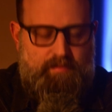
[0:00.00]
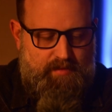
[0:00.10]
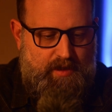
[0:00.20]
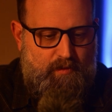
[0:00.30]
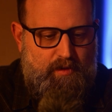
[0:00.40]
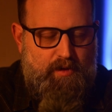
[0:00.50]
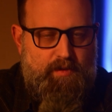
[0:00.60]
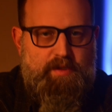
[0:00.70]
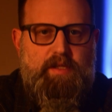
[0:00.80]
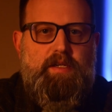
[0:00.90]
won't go
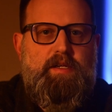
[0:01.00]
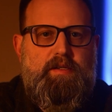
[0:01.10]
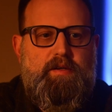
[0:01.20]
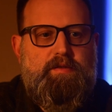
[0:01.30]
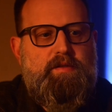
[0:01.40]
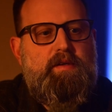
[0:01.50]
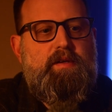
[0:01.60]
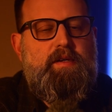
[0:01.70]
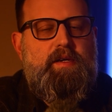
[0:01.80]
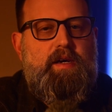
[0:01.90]
into the details,
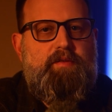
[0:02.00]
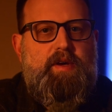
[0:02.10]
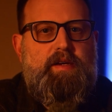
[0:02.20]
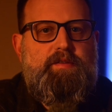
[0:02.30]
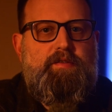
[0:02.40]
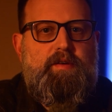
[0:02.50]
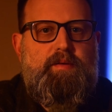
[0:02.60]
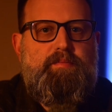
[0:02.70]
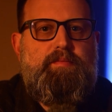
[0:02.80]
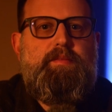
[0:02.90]
I've had
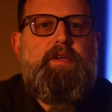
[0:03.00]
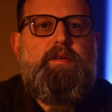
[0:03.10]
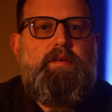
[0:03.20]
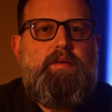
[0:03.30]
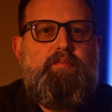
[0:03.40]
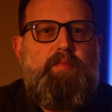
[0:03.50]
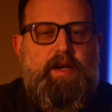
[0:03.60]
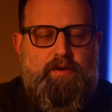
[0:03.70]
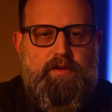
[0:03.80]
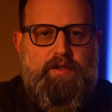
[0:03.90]
some
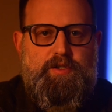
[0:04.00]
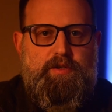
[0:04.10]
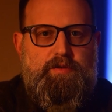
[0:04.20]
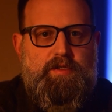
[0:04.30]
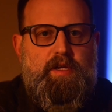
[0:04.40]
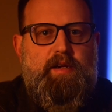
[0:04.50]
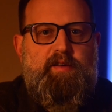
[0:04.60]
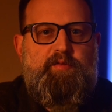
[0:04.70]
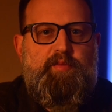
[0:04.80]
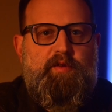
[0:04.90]
medical issues that
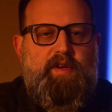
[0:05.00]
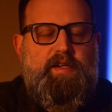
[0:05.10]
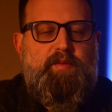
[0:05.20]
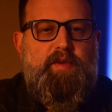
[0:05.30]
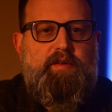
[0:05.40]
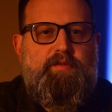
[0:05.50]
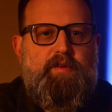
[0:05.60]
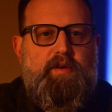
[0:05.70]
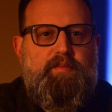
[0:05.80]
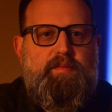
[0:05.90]
have prevented me
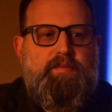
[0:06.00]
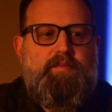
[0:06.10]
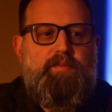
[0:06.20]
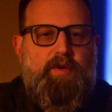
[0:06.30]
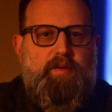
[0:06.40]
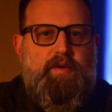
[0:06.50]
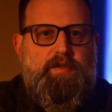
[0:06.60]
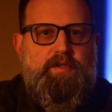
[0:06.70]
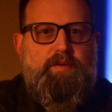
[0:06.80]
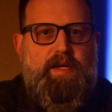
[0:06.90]
from pretty
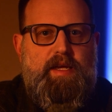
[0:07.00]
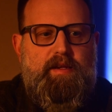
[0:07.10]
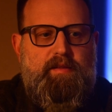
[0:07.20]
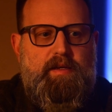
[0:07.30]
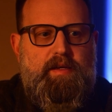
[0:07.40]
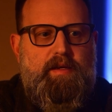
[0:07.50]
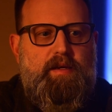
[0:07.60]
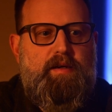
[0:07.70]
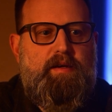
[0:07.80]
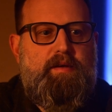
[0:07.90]
much doing
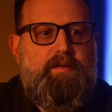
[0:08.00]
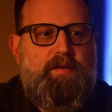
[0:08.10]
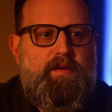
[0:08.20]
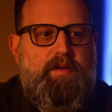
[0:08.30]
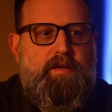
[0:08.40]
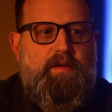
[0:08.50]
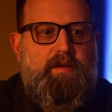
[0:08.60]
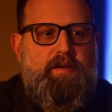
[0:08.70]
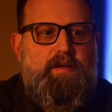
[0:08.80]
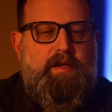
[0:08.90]
anything,
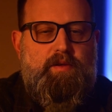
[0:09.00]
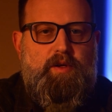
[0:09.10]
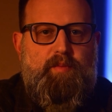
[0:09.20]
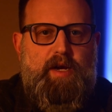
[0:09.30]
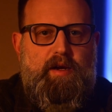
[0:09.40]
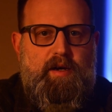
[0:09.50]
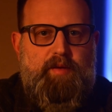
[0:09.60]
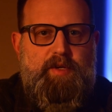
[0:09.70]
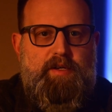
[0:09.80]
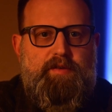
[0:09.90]
including my
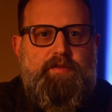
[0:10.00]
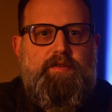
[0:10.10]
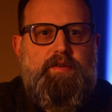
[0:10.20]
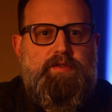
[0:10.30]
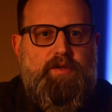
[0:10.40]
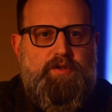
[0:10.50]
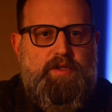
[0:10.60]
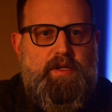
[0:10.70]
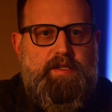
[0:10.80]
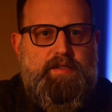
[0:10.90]
hobbies,
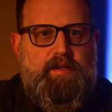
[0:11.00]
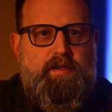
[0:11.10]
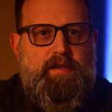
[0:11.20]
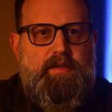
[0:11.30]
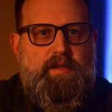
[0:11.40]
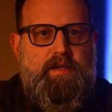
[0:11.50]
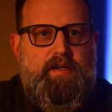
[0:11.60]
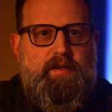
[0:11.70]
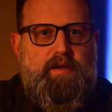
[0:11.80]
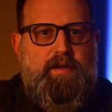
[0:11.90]
socializing,
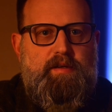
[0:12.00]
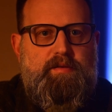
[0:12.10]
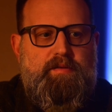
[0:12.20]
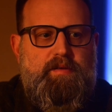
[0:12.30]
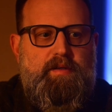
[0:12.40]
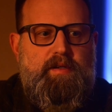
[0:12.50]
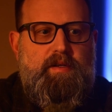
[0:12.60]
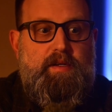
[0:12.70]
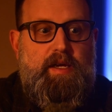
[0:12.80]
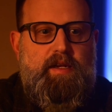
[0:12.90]
and
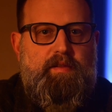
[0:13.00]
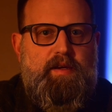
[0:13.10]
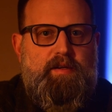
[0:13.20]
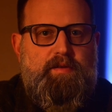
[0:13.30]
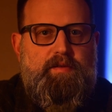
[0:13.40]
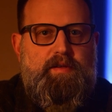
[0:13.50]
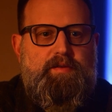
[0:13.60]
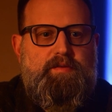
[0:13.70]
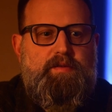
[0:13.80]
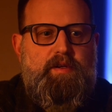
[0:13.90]
anything other than,